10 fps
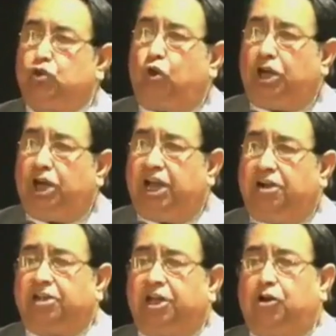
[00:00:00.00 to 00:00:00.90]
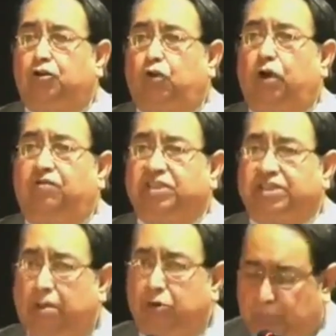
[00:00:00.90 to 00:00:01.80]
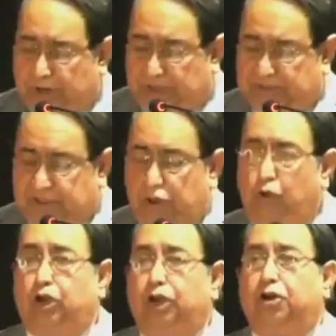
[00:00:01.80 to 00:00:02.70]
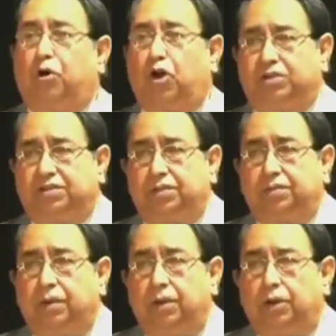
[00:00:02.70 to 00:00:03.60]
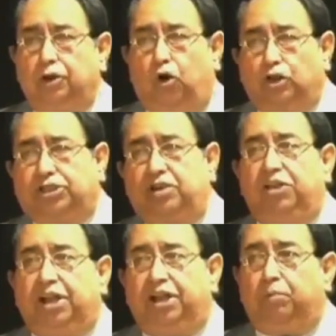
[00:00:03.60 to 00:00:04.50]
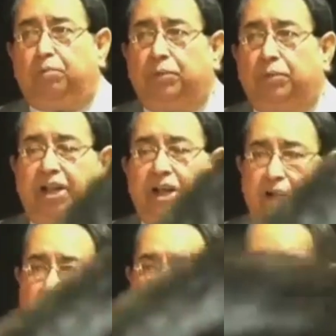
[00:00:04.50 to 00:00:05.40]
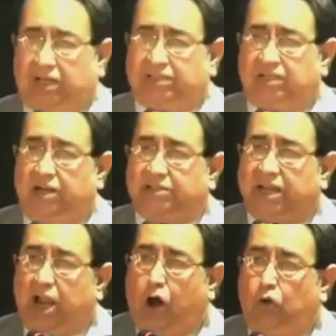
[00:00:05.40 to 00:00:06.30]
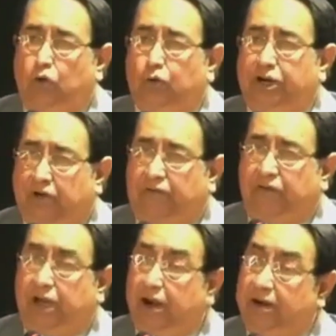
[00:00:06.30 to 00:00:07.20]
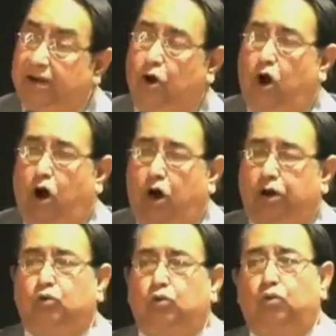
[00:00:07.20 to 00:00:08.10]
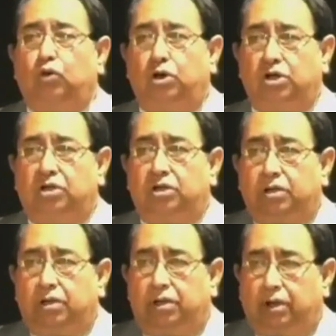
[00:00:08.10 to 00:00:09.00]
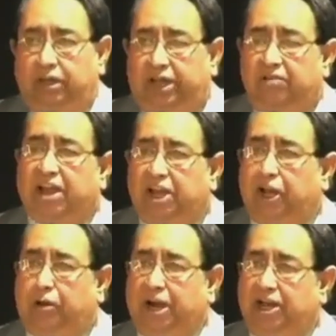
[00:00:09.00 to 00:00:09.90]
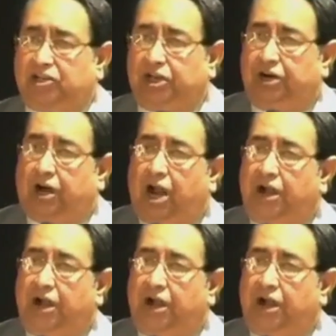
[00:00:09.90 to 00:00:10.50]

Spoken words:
which is totally under the control of establishment is the nuclear policy. No civilian leader in Pakistan is allowed to interfere or to give any recommendation